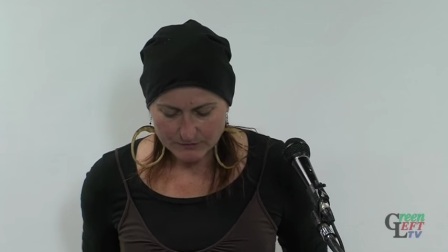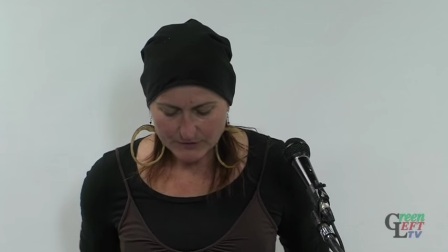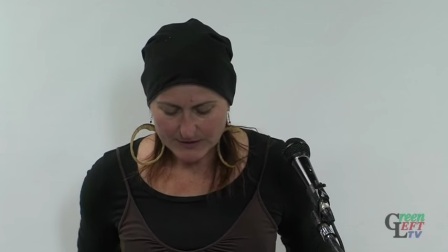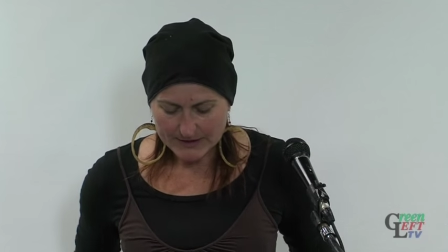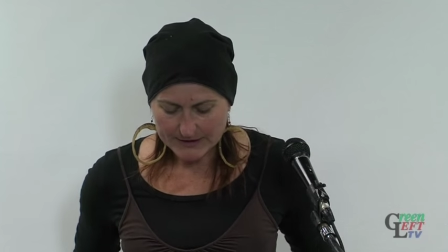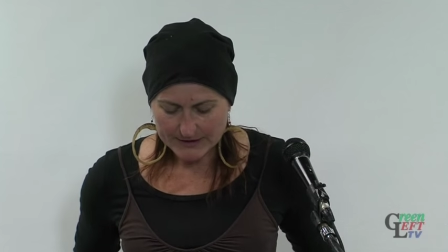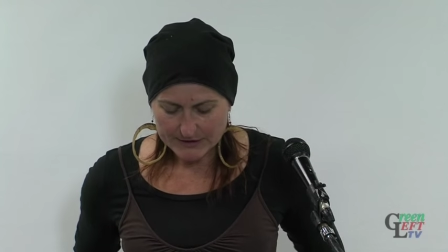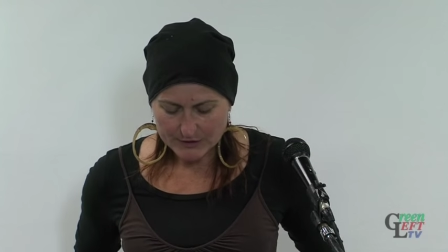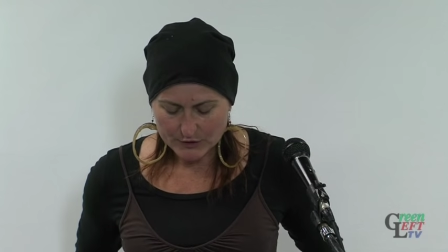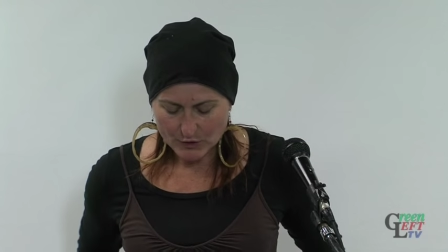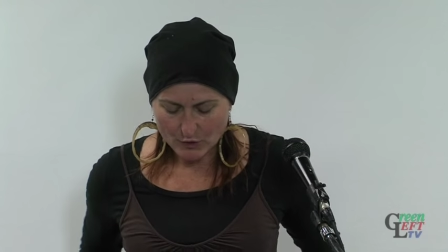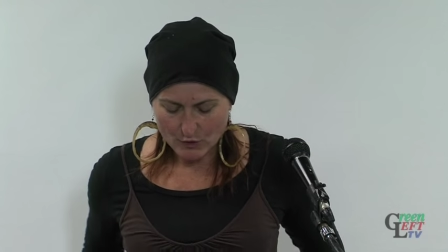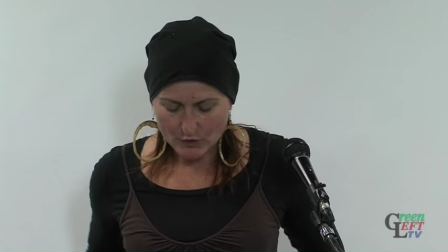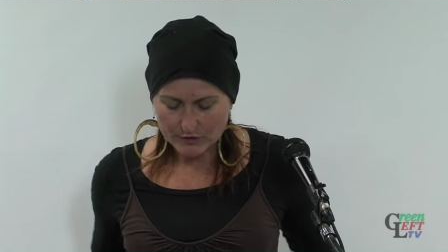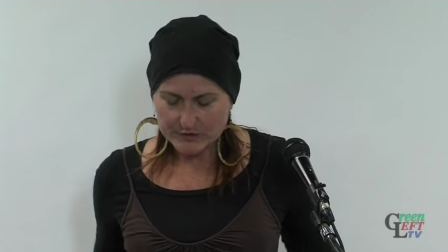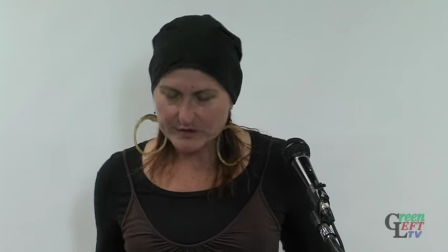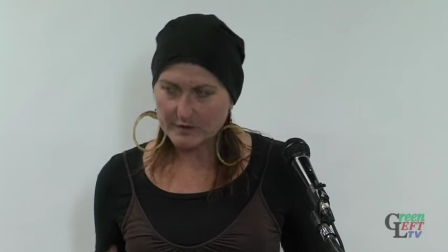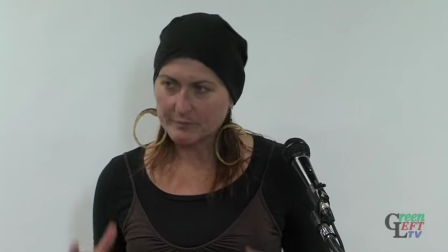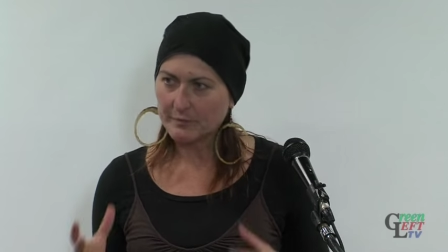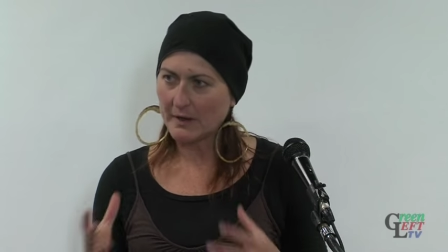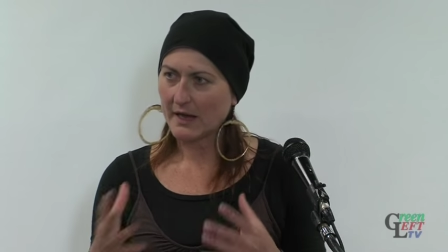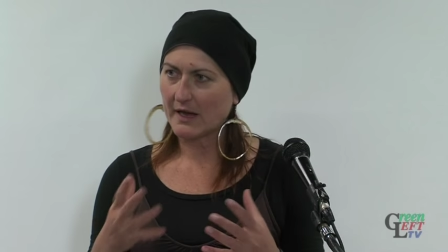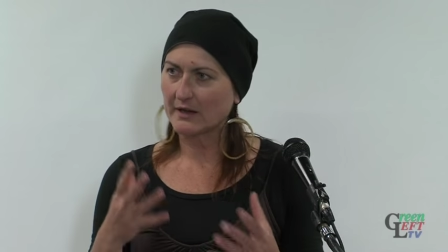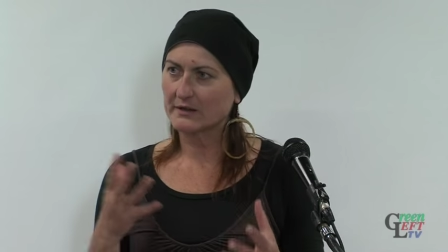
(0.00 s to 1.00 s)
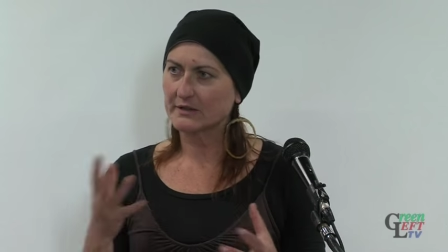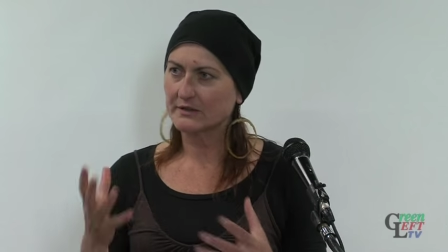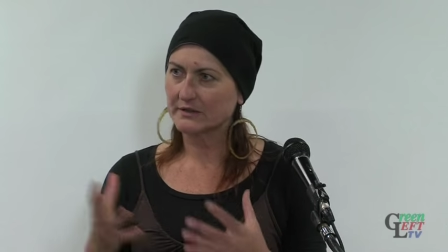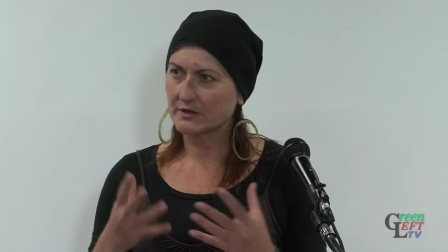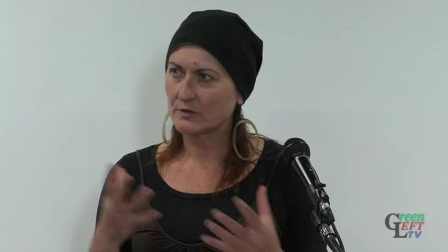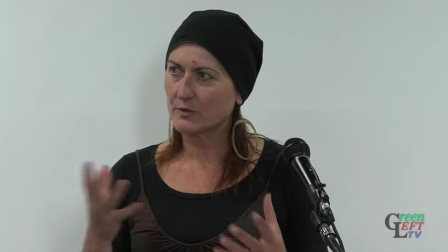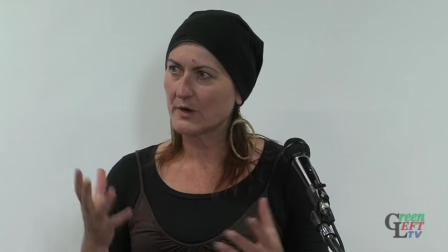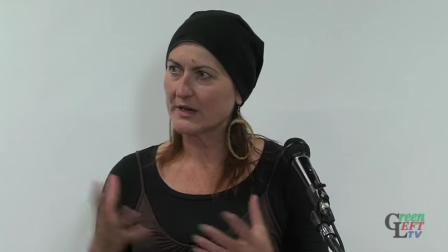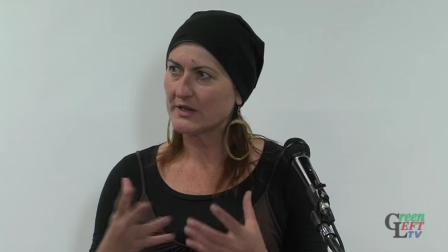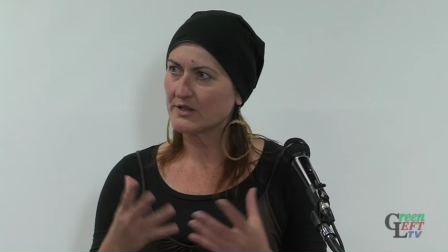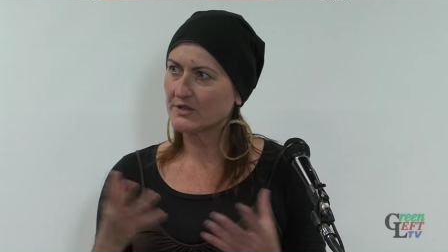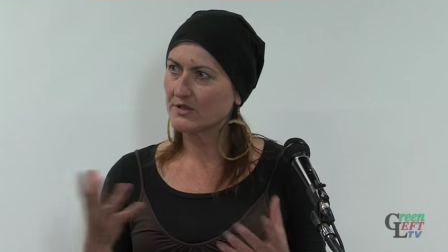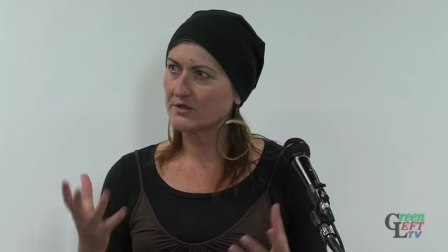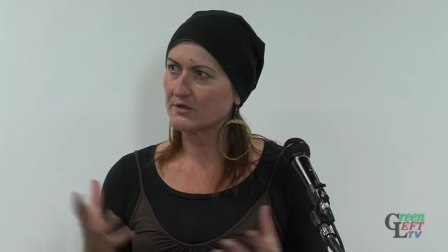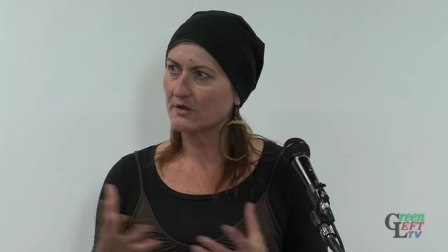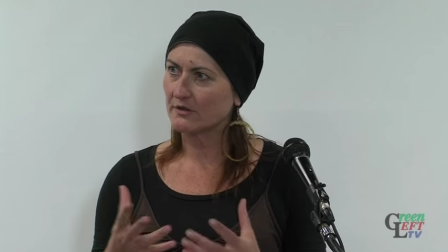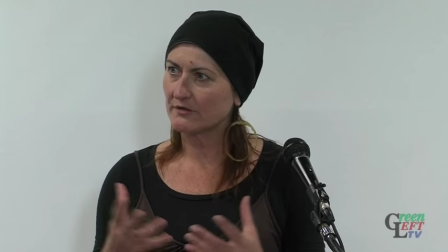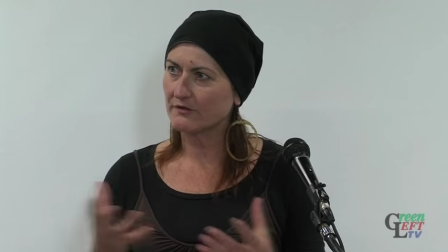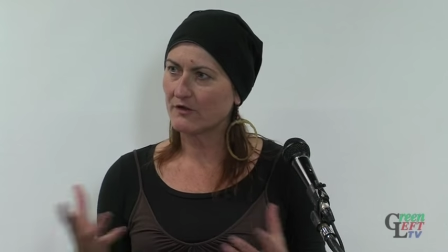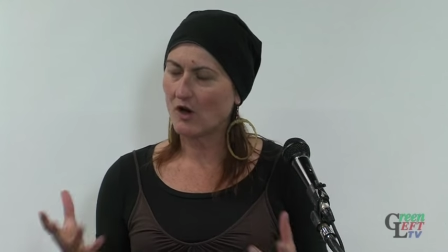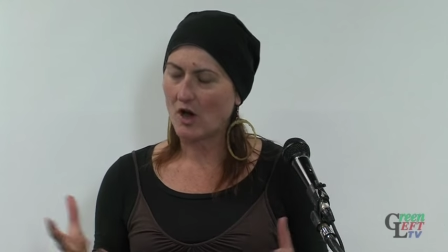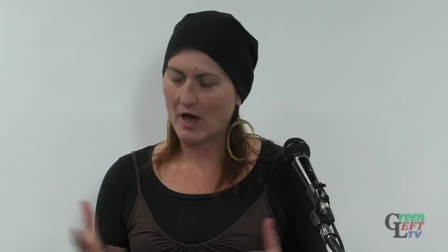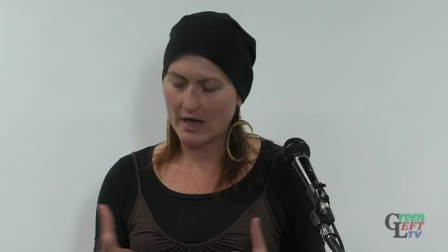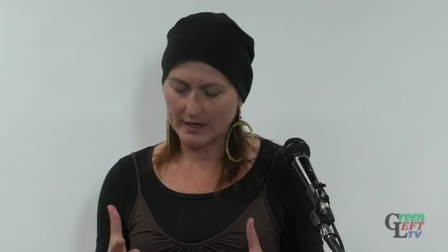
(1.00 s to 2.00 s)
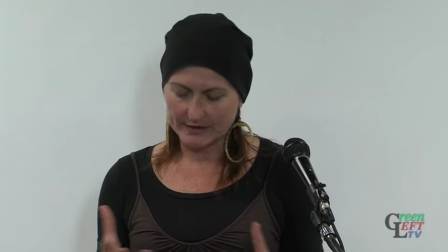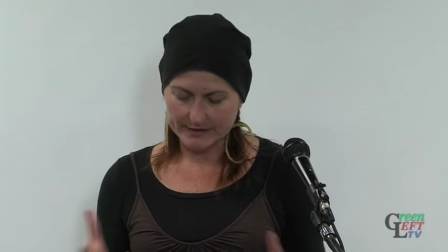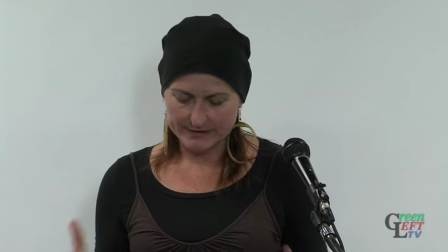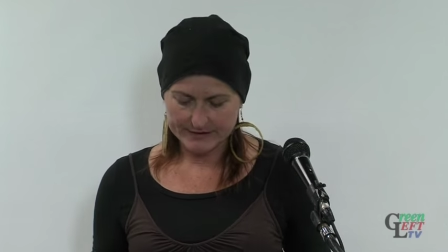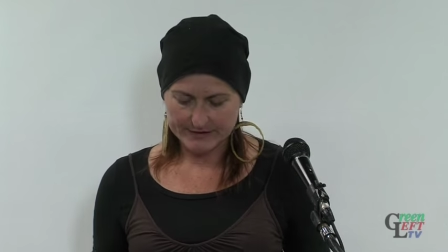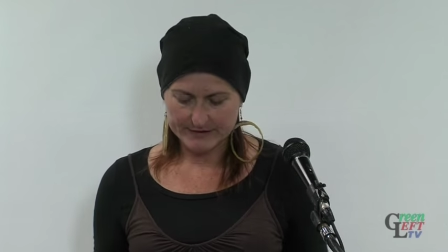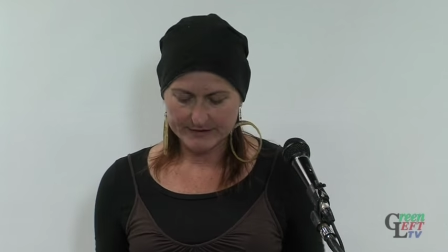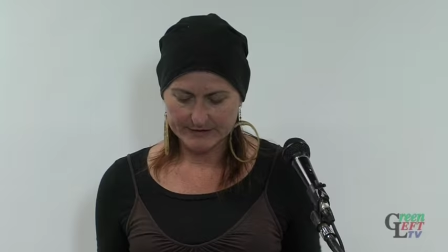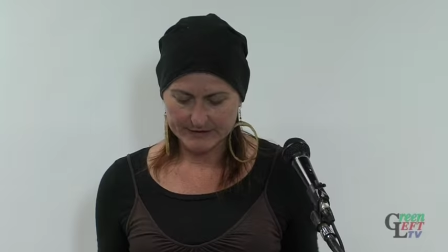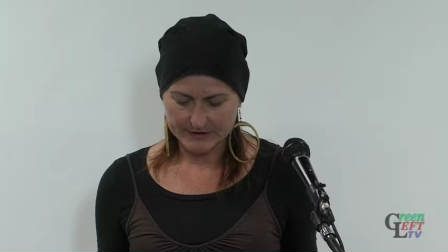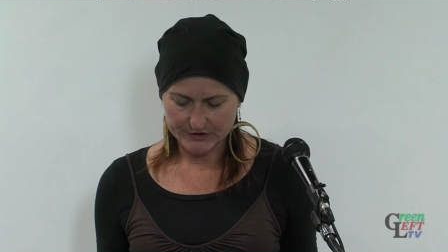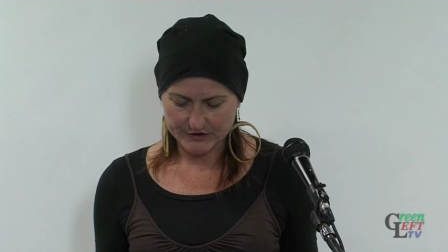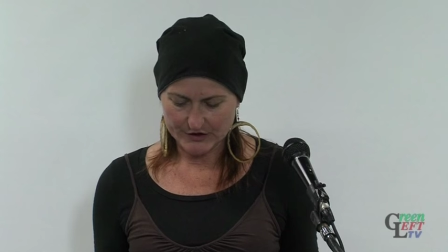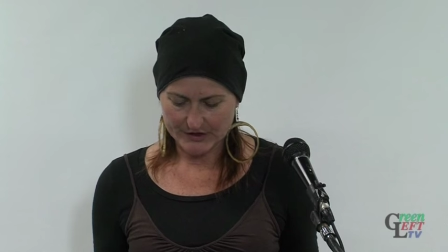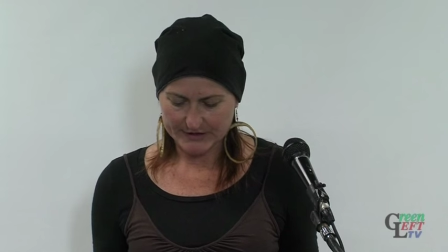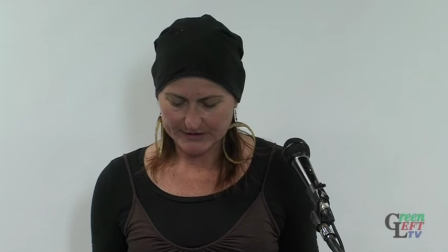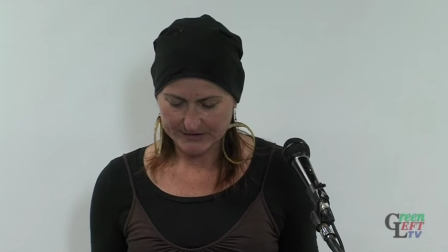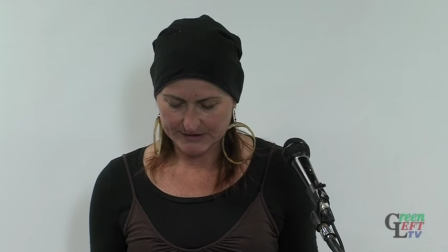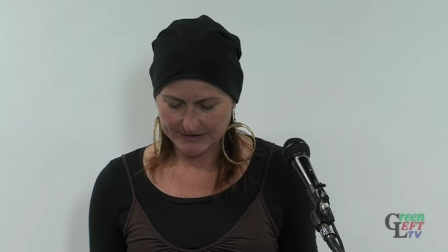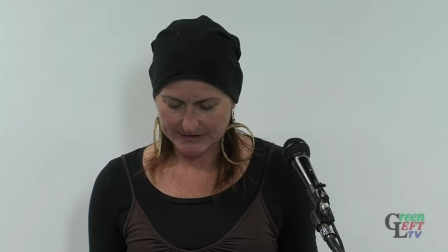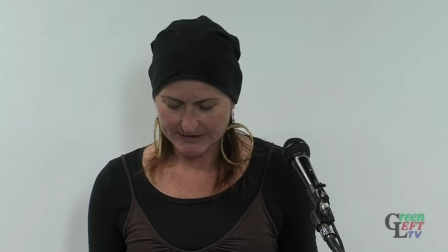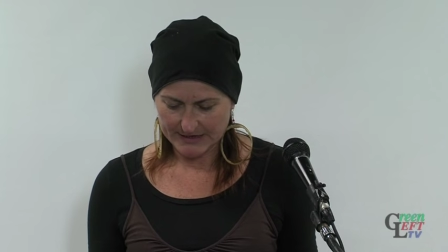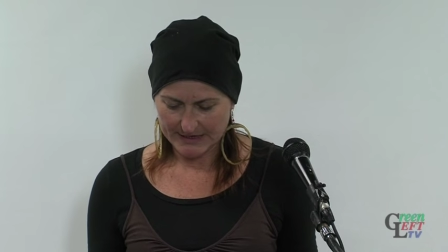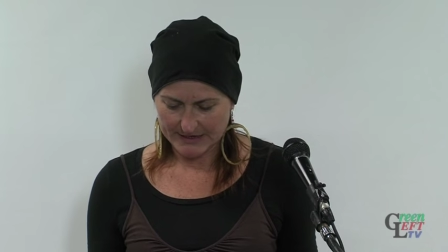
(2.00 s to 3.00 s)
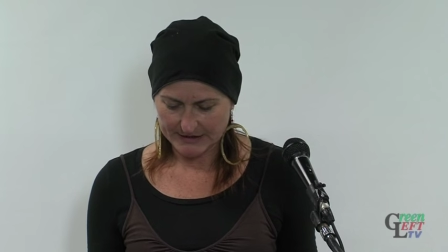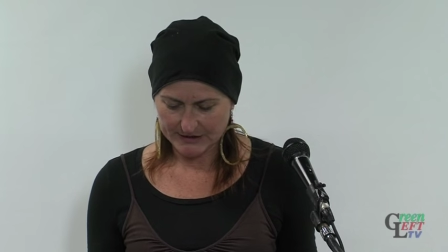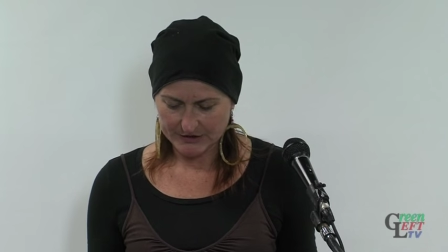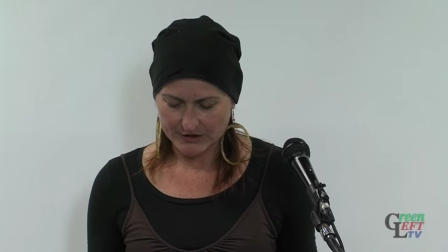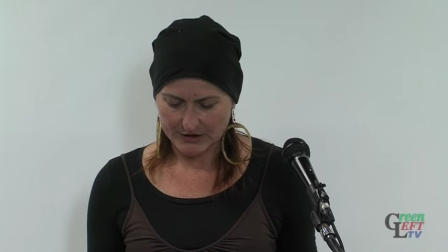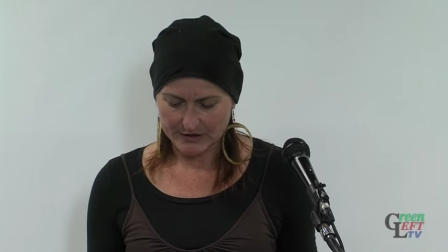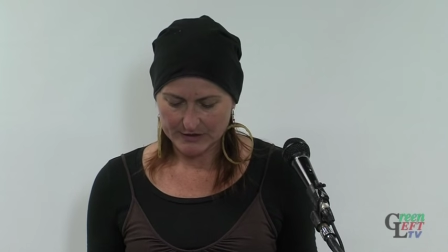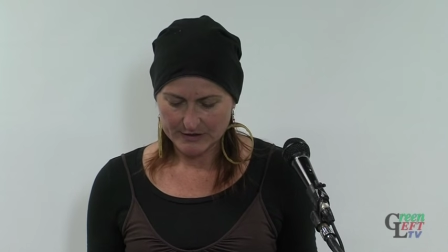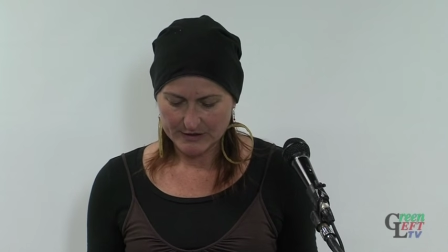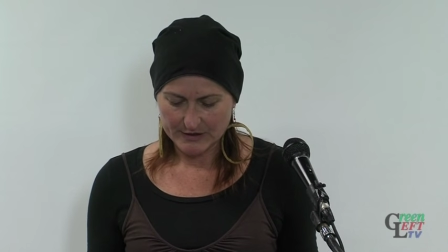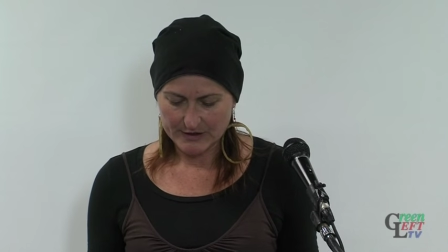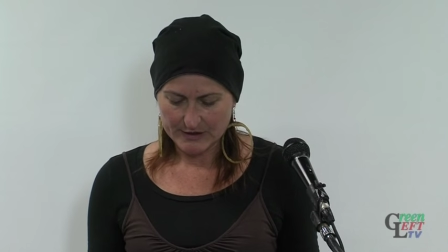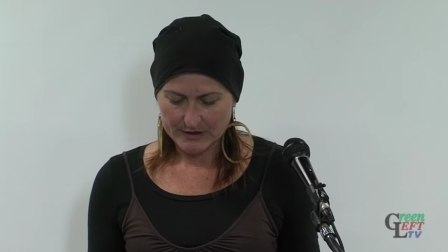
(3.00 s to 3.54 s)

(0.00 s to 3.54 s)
really talked about the question of violence and the gendered nature.